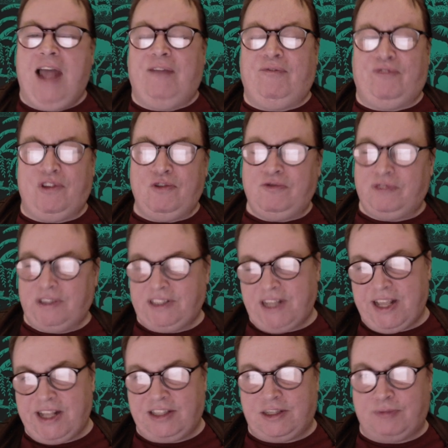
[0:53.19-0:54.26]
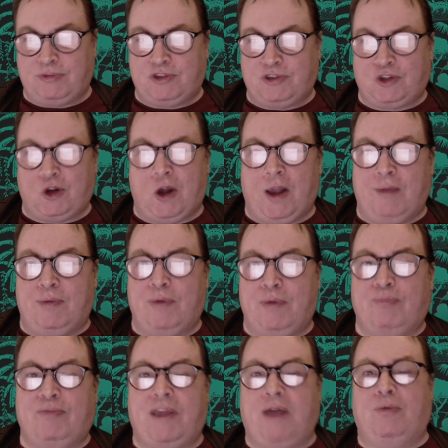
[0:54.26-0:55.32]
And feel free to hit subscribe.
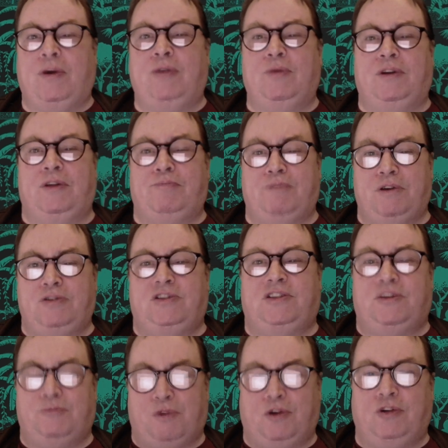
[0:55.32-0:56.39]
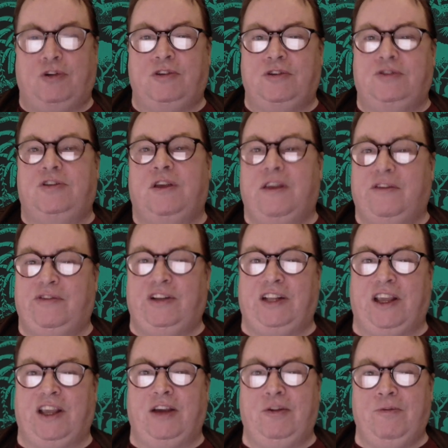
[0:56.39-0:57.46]
That way, when I post tomorrow's
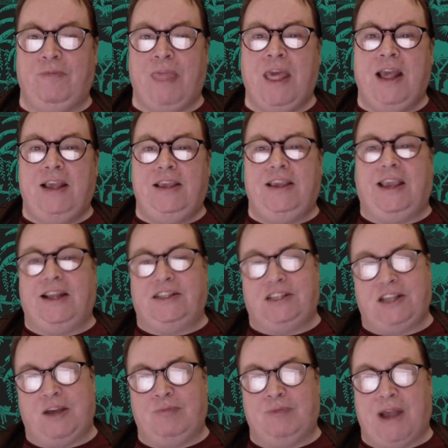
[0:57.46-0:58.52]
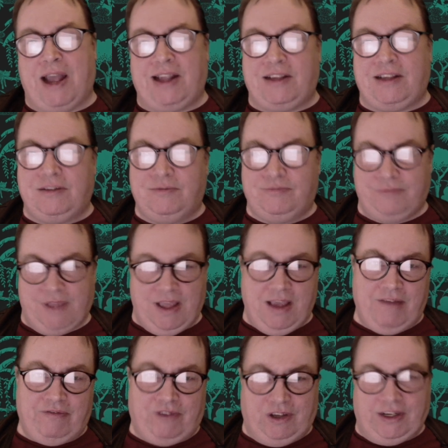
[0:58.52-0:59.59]
video, you get to come back,
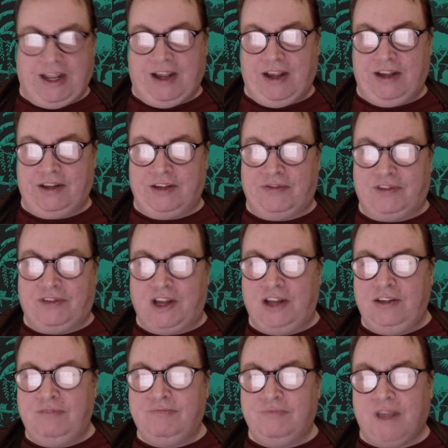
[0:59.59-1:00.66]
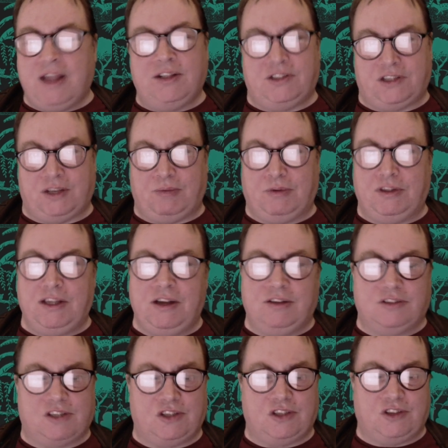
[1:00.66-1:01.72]
find out how you've done, and see what the
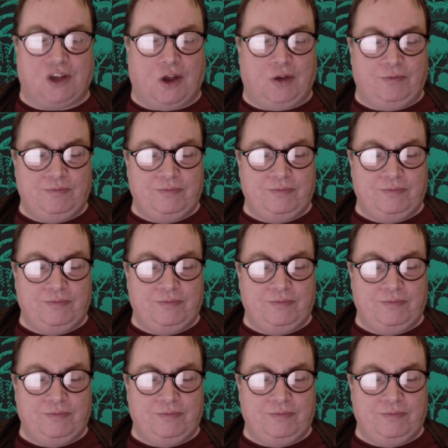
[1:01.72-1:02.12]
answers are.